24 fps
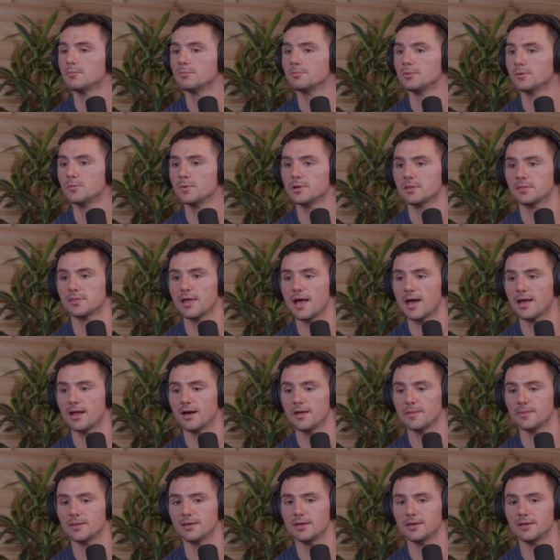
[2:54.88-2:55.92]
But with that,
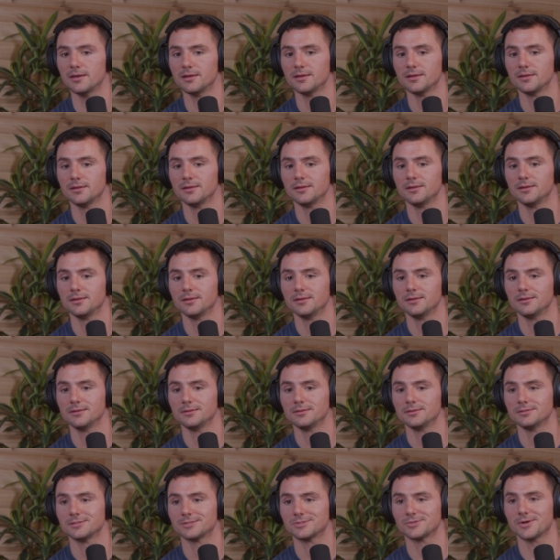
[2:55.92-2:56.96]
on the
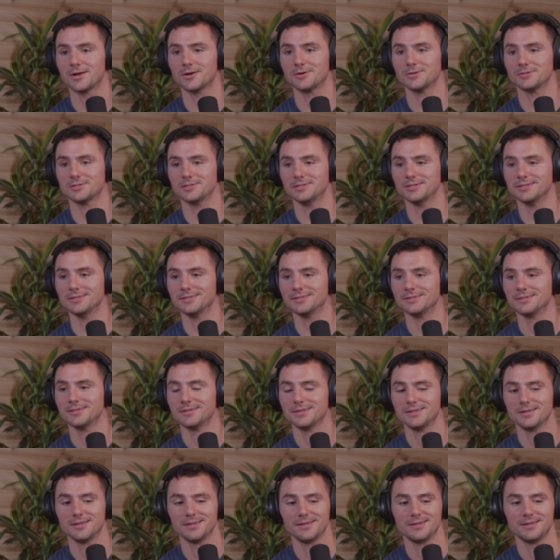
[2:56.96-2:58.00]
struggles and
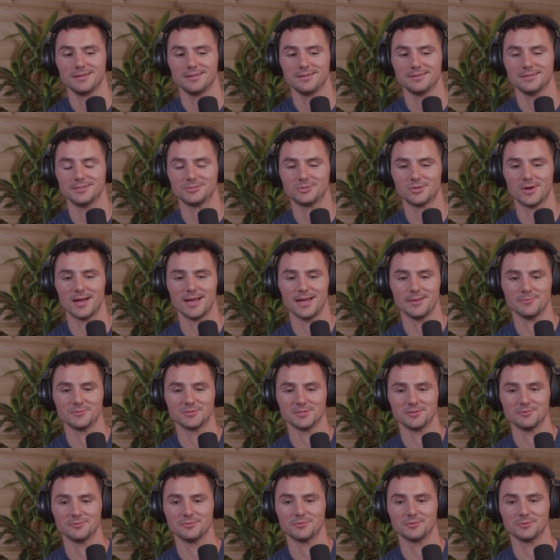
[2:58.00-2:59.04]
the triumphs
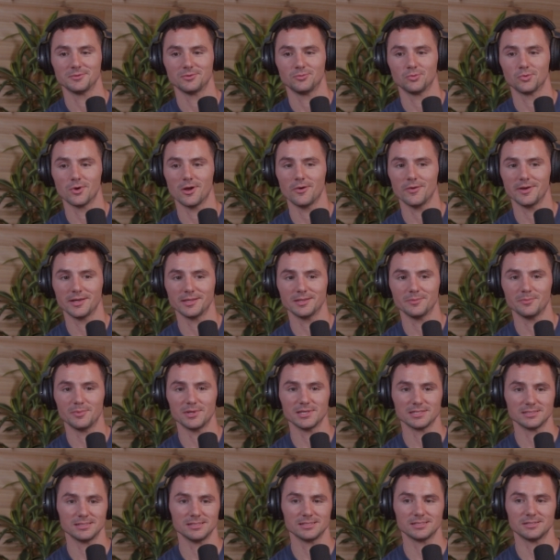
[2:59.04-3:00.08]
of growing the
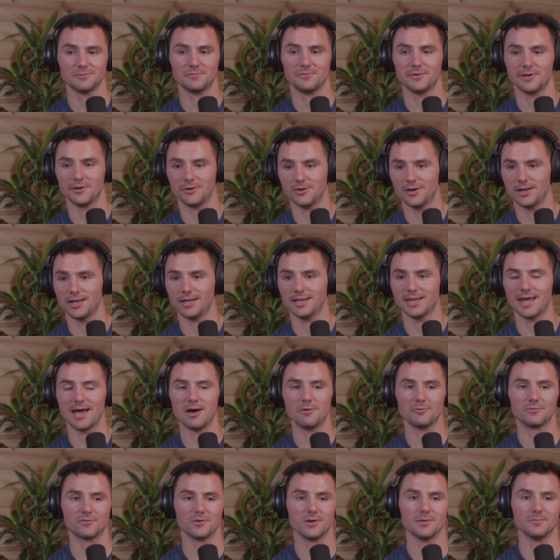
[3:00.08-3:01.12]
business and figuring it
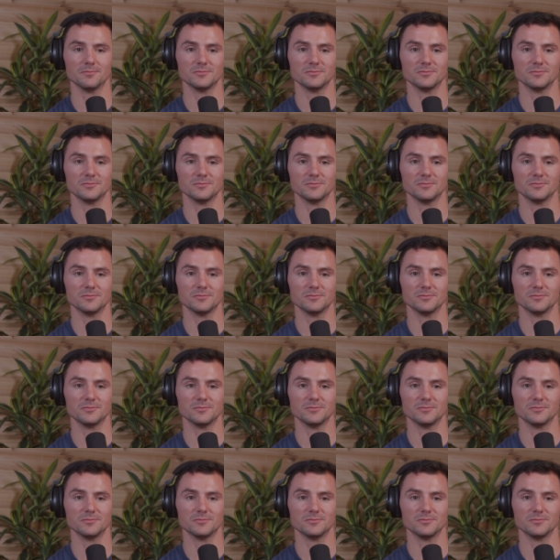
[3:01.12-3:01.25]
out from